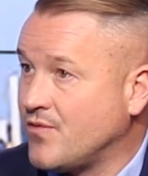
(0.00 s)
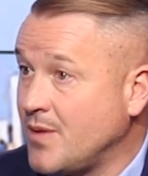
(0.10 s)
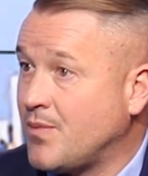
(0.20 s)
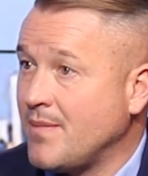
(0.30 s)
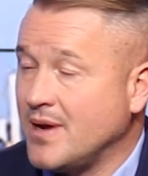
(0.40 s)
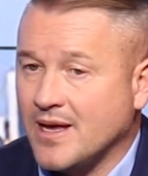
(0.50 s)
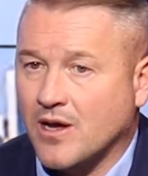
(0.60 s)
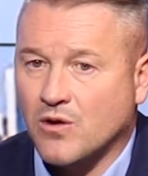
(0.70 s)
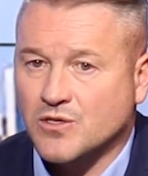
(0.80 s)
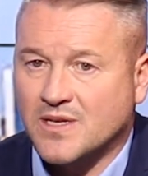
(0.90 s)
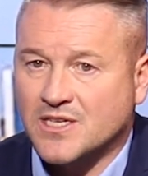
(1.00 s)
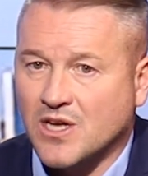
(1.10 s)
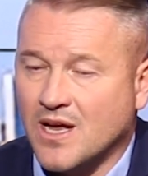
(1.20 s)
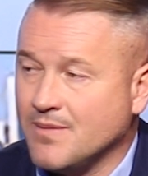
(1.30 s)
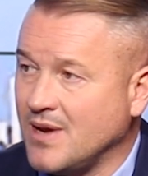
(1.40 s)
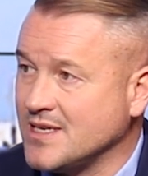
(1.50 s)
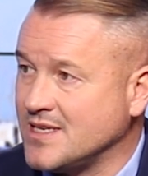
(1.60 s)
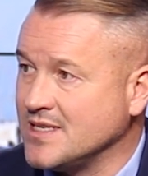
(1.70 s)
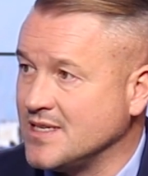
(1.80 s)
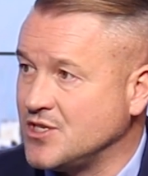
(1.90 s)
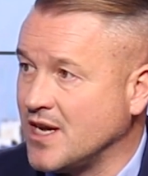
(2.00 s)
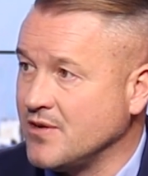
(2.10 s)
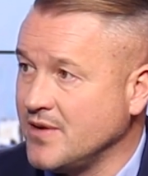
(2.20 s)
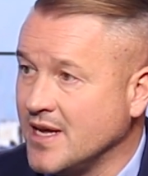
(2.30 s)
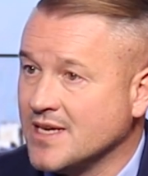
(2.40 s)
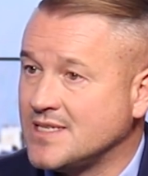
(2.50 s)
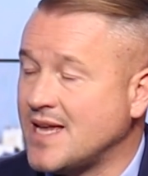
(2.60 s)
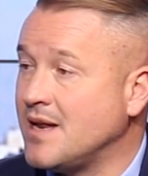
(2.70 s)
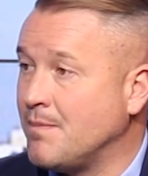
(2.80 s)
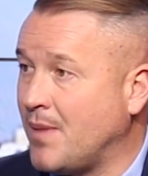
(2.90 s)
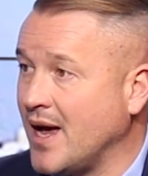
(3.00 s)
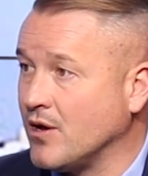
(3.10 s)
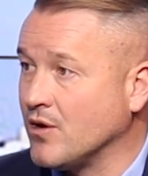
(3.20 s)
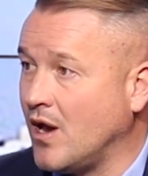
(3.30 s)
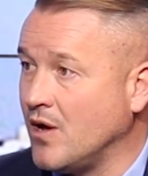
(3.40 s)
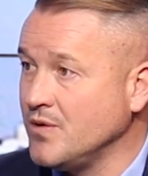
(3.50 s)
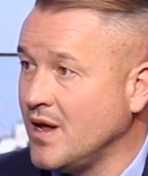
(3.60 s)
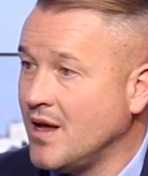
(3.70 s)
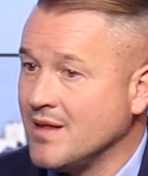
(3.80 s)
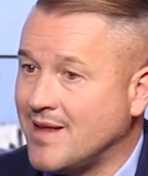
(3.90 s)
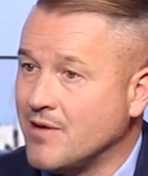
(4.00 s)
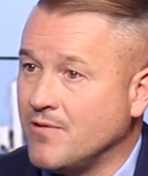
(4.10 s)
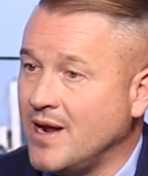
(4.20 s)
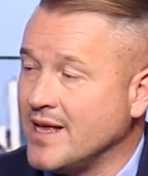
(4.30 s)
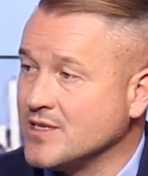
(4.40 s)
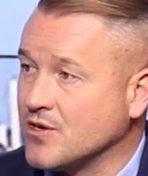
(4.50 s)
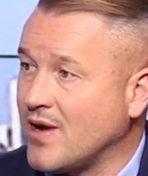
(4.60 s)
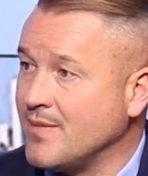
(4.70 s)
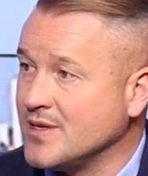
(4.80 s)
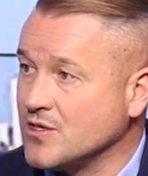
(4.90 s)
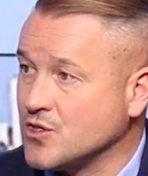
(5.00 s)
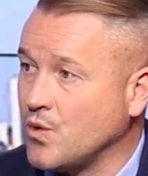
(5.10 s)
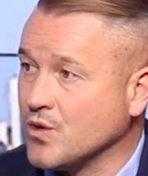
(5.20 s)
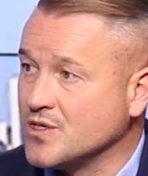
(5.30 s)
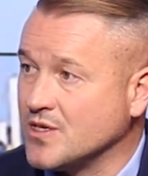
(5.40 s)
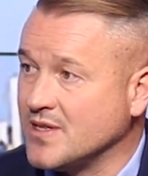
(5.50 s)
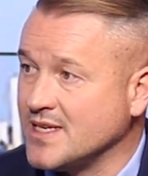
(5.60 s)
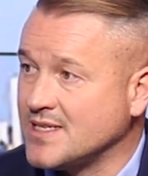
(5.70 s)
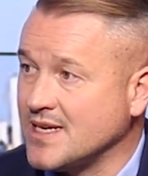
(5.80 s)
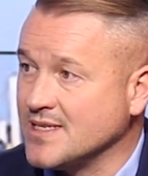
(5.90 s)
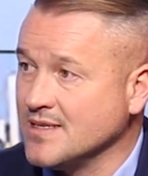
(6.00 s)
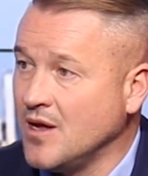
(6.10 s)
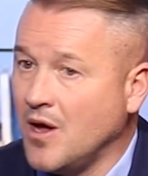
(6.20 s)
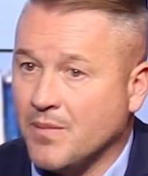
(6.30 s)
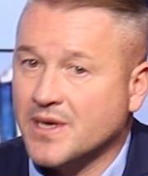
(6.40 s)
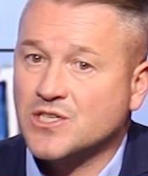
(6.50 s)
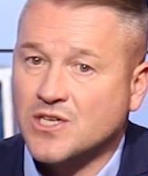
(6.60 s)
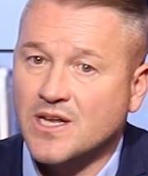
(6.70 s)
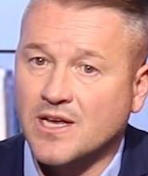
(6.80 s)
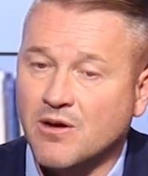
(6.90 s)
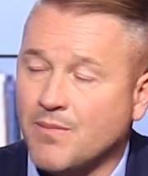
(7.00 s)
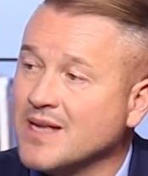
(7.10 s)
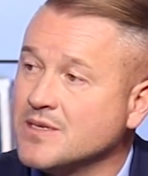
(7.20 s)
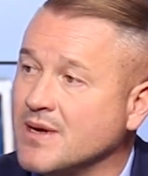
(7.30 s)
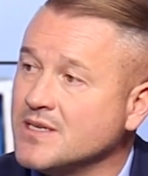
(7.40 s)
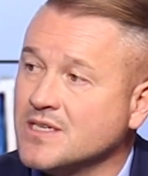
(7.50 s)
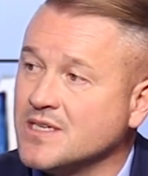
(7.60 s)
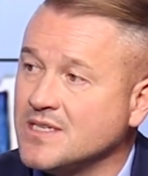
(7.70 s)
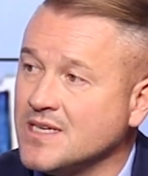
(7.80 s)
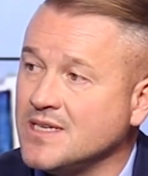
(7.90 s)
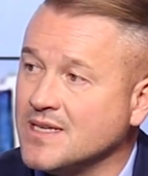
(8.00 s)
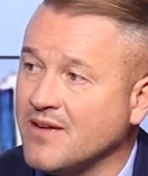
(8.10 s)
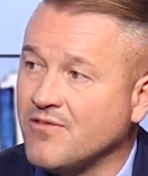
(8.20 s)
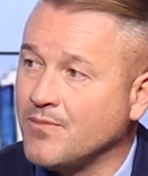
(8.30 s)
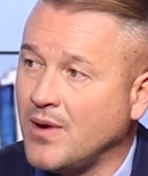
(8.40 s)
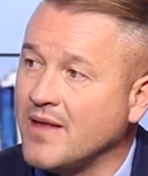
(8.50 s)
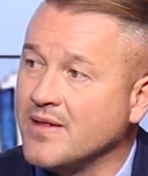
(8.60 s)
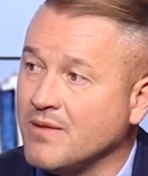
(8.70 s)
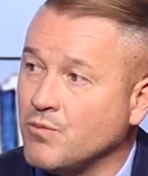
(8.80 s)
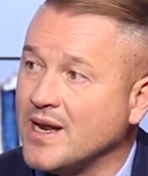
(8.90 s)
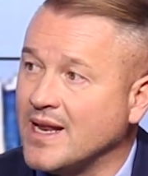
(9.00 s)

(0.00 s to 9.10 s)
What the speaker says: 3 Premier League goals. They signed him last season in January, sent him back on loan. Didn't really integrate him into the squad until this season, but he's certainly going back to Manchester City a different player than when he